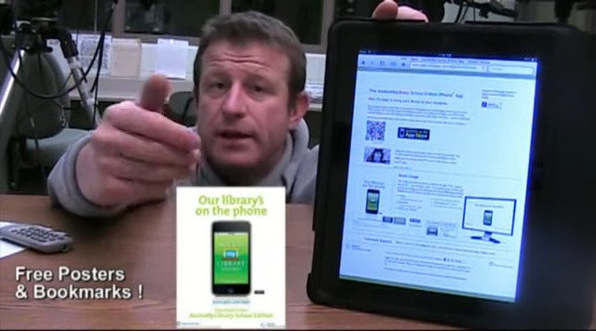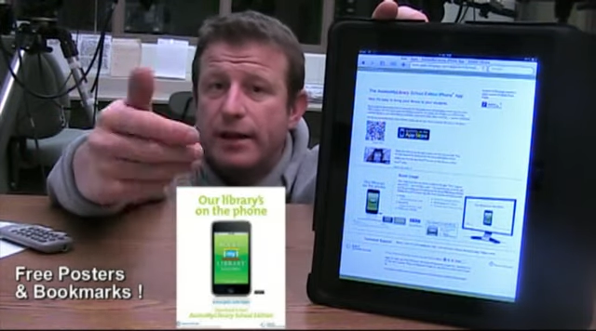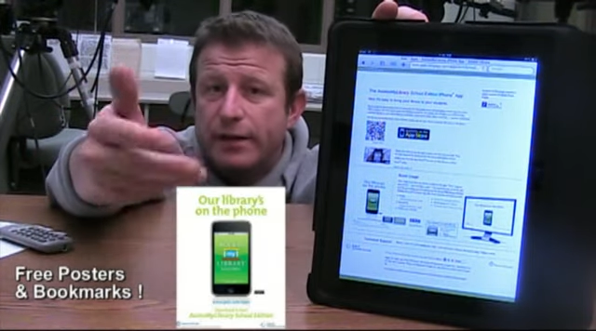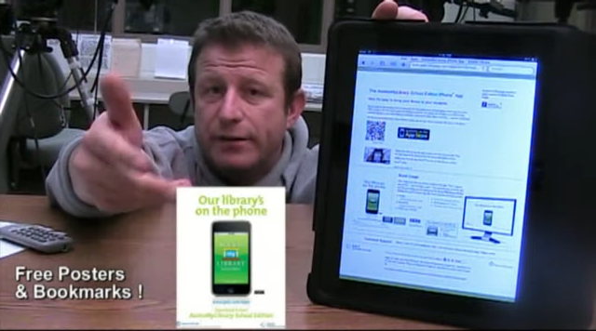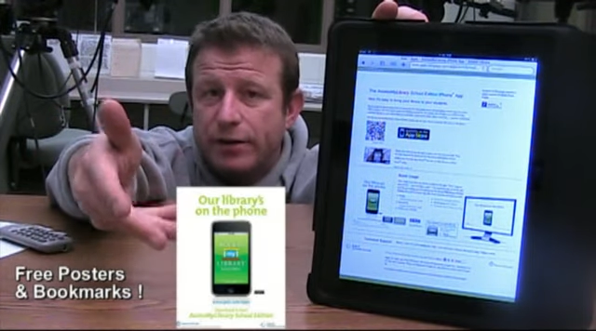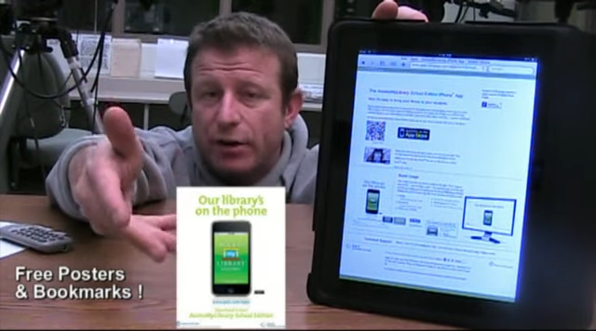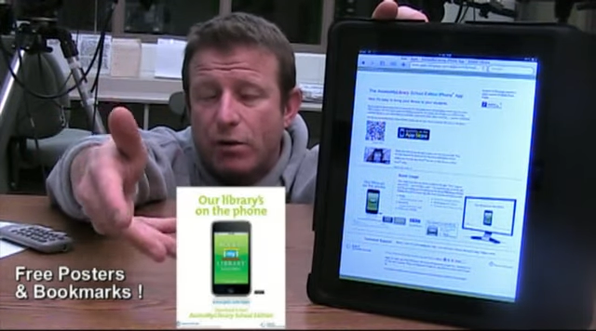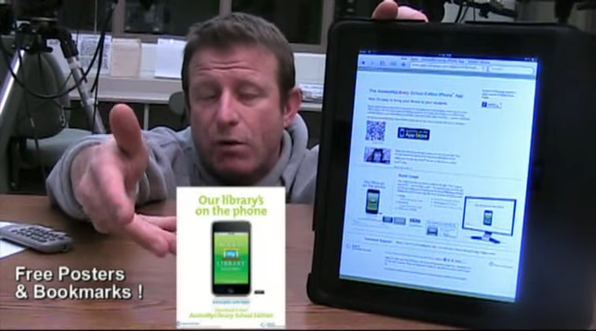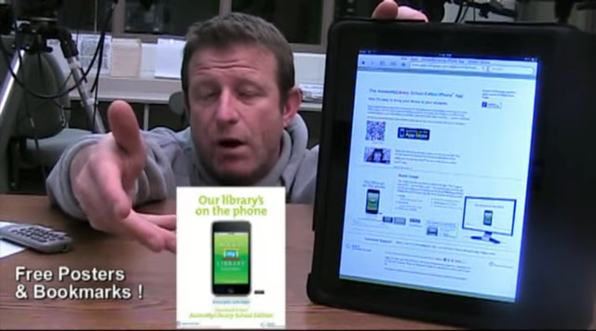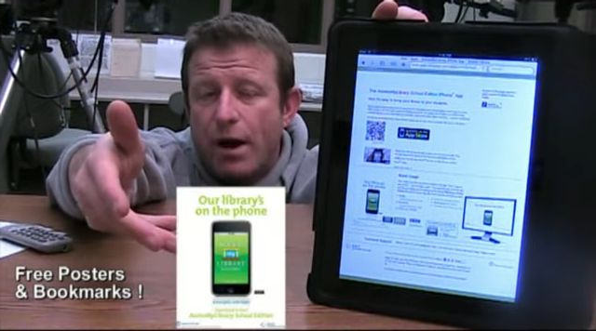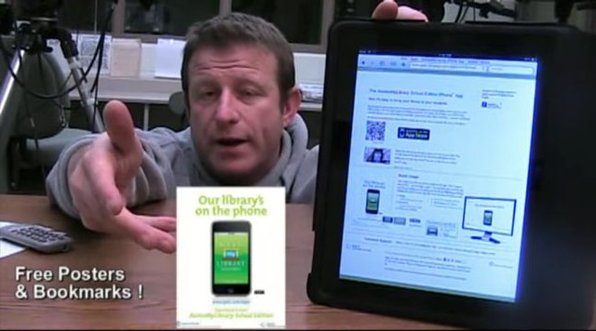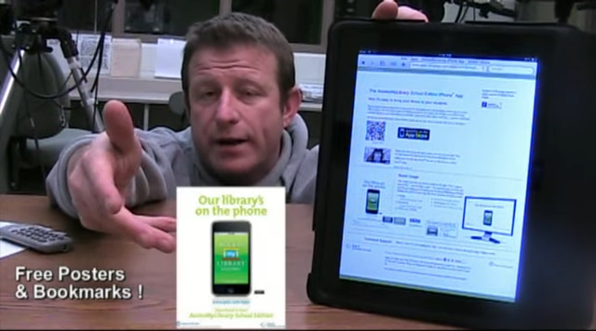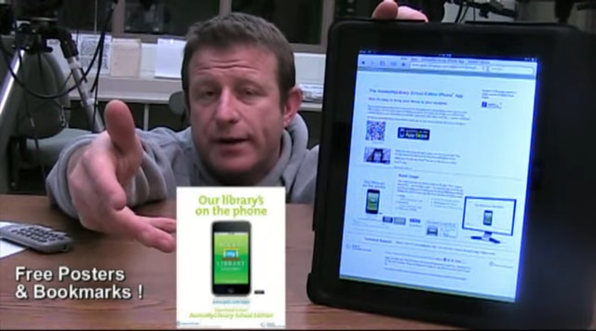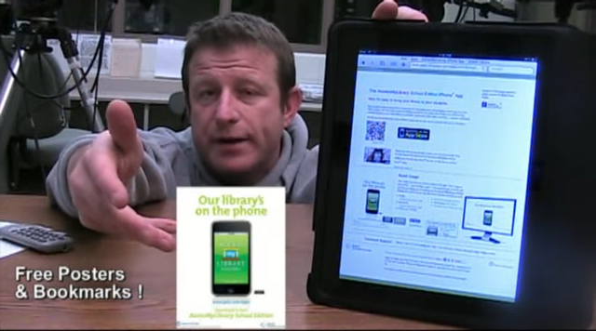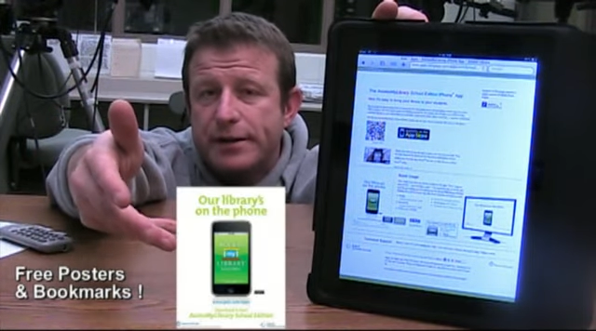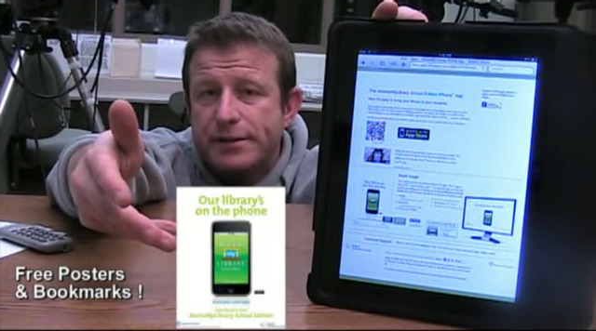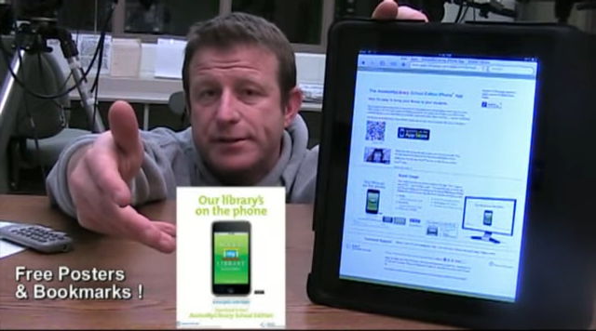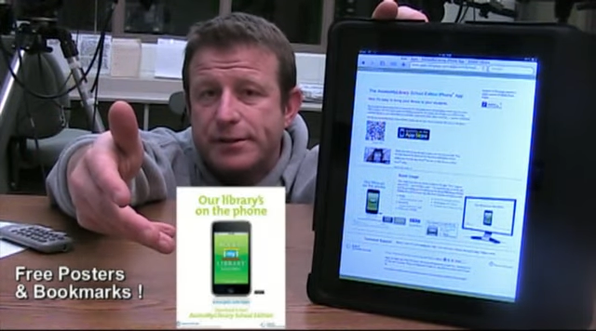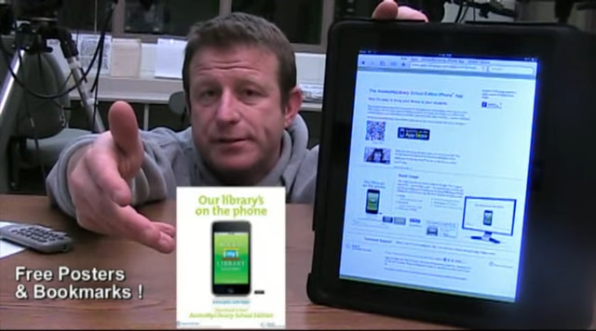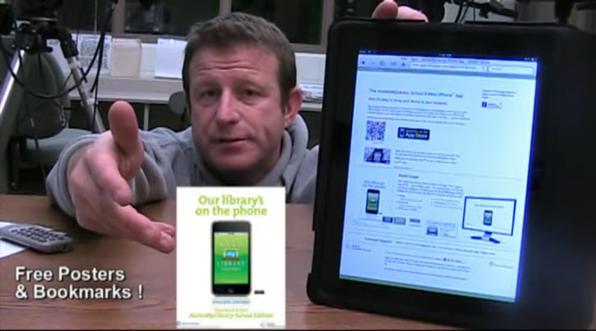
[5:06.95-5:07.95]
in the
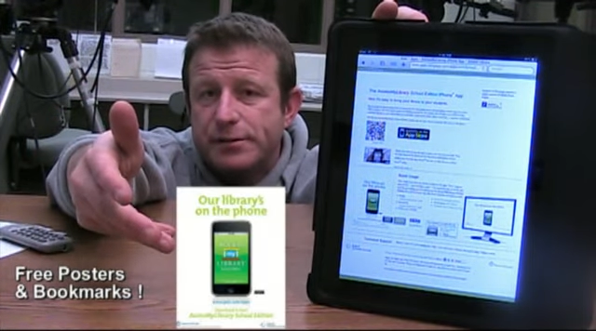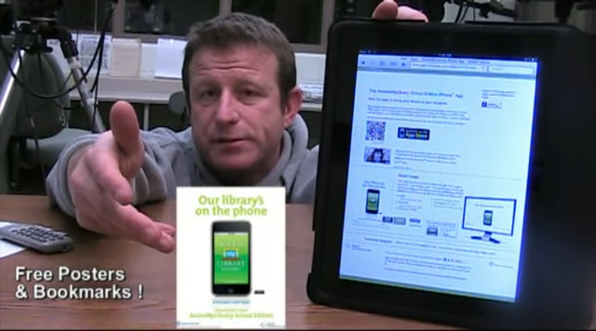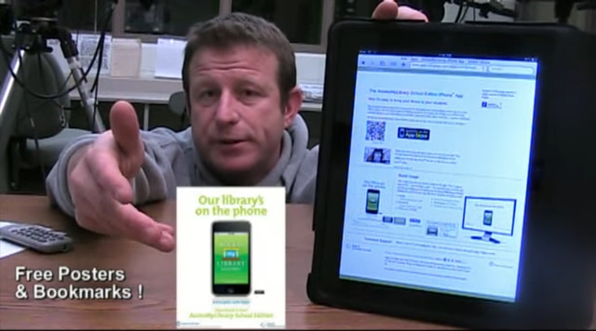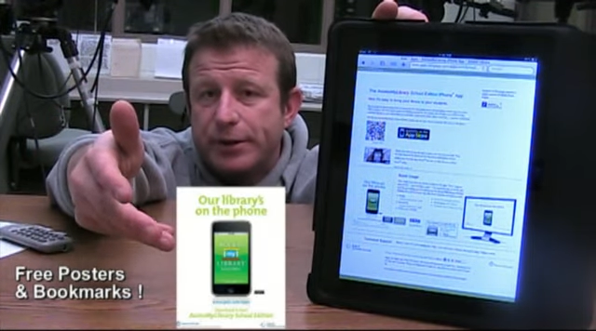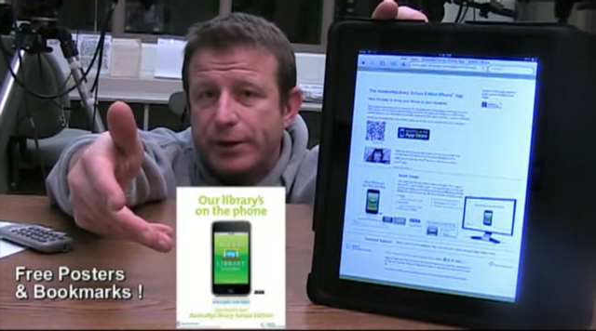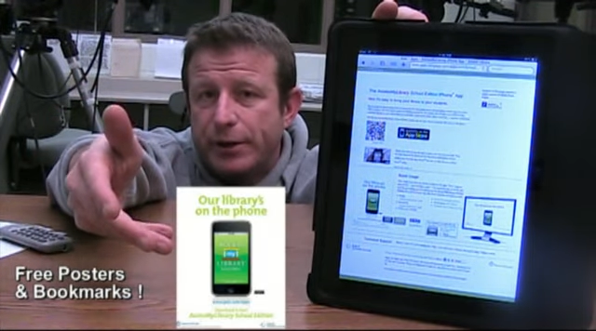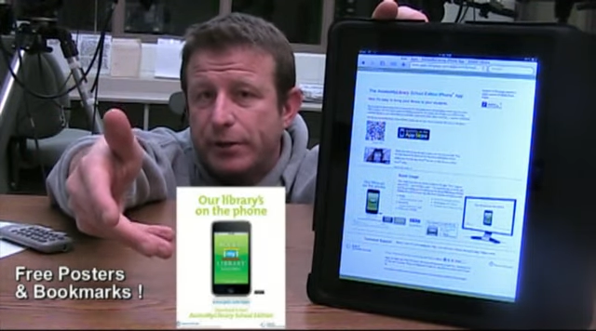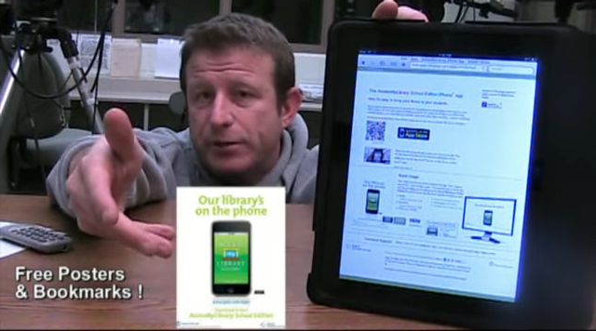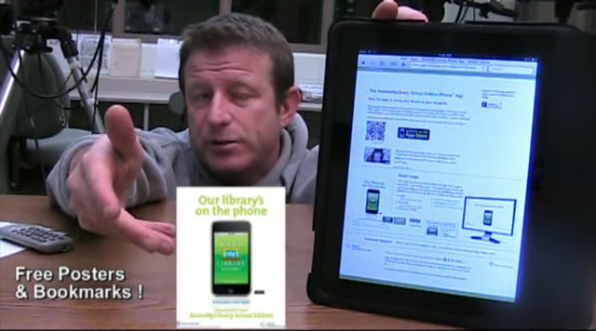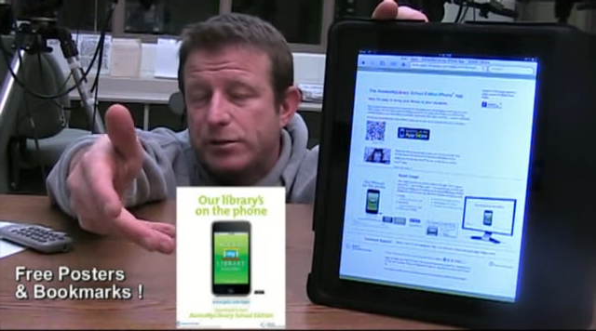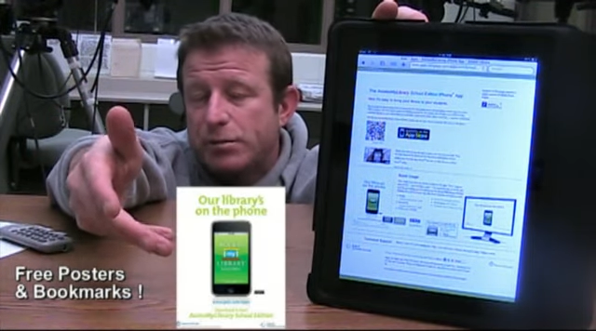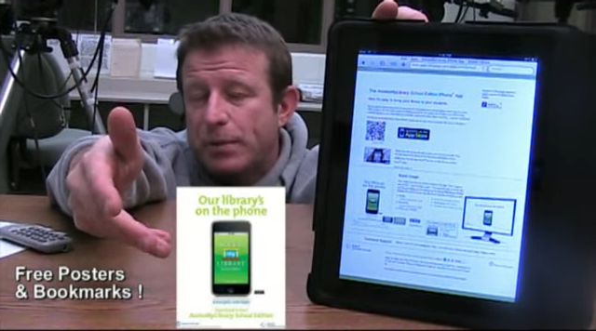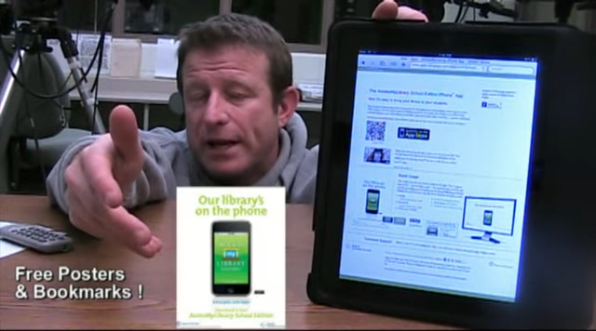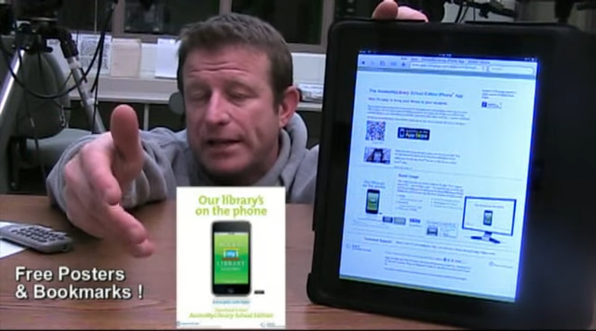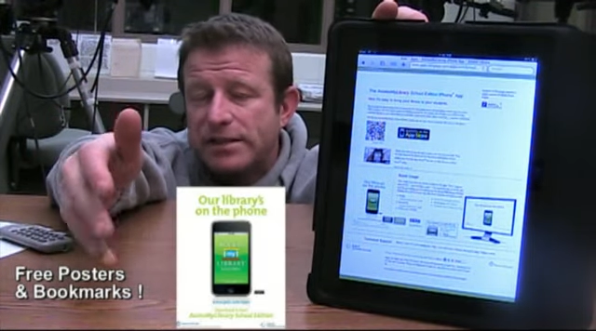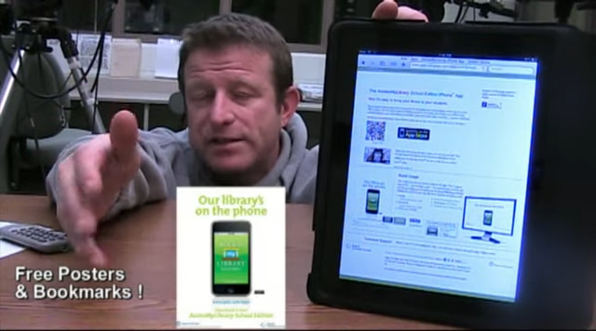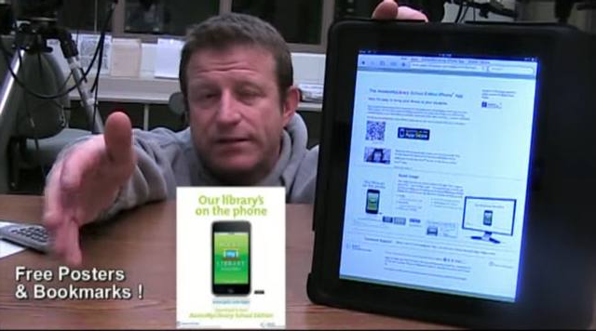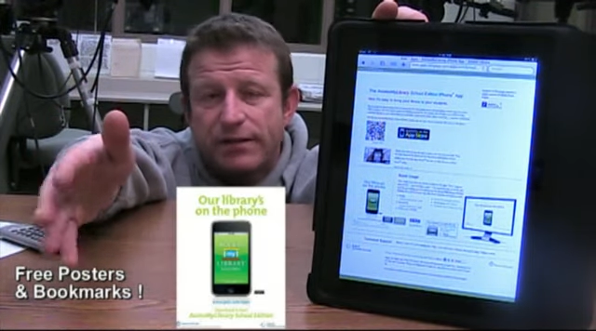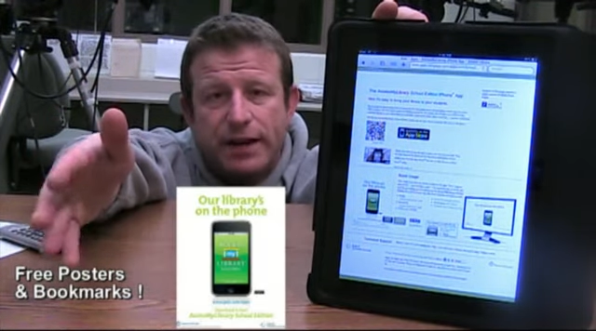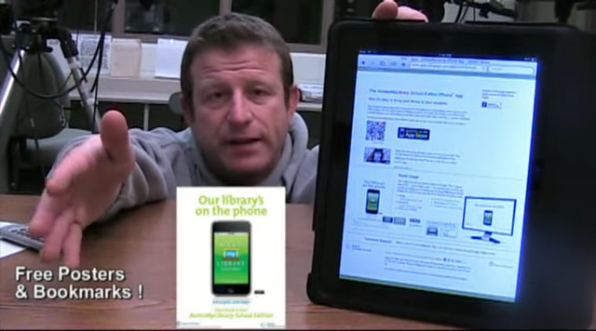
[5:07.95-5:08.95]
quantities you
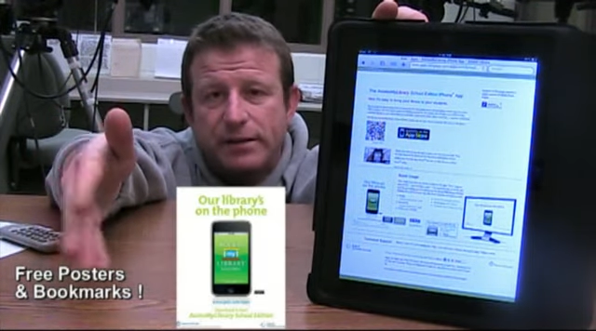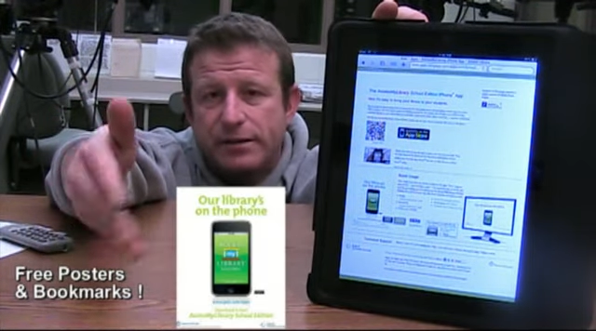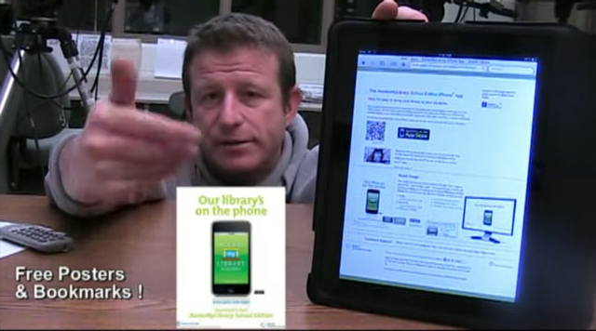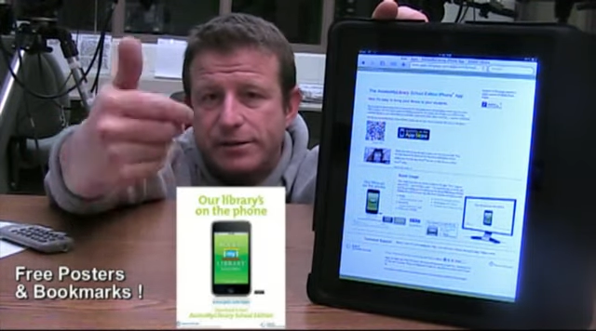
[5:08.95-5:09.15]
specify.